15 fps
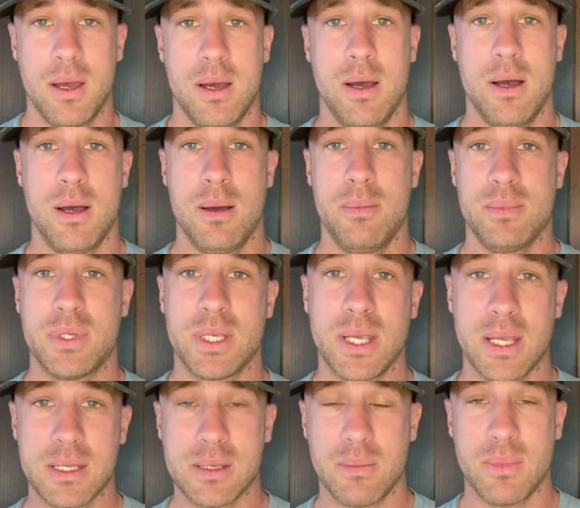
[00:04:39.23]
to
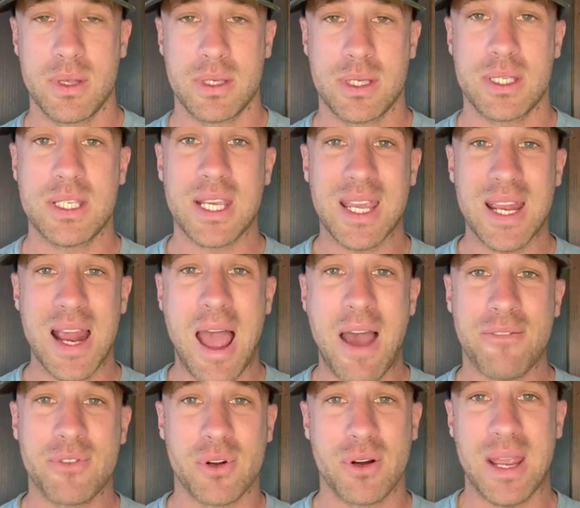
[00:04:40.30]
get
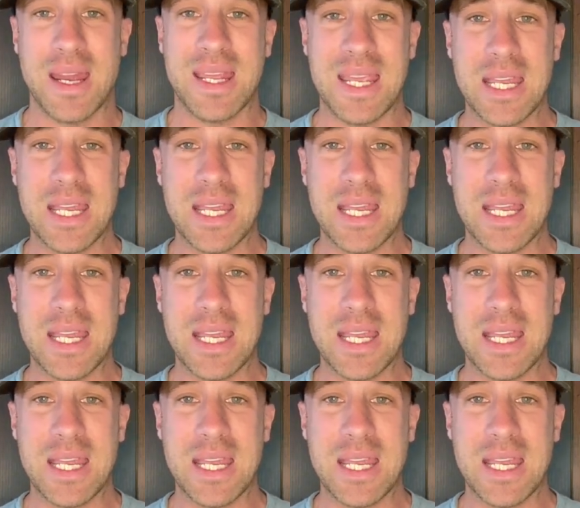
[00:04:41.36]
after and